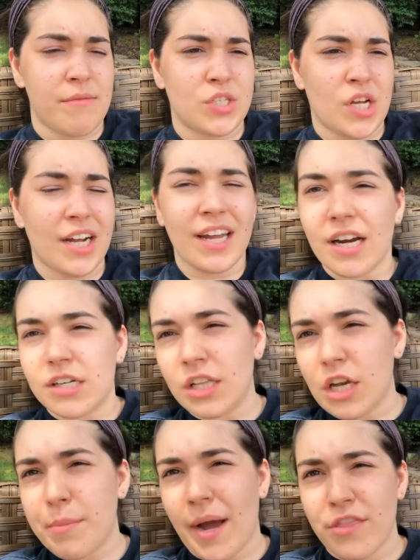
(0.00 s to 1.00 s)
I was talking
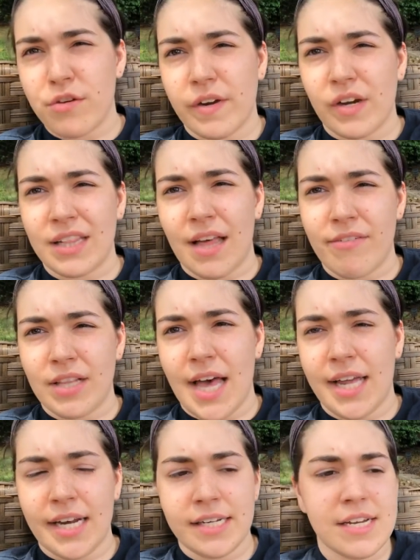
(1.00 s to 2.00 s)
earlier about how they're very
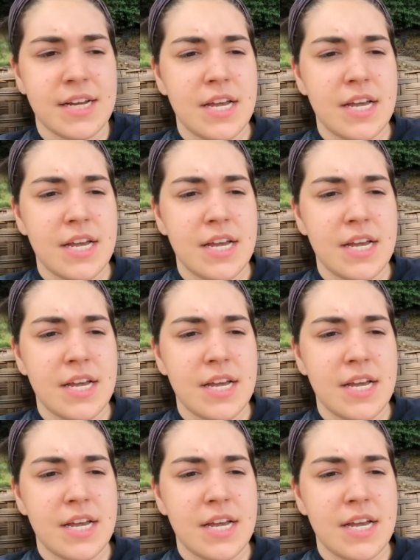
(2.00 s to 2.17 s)
level-headed.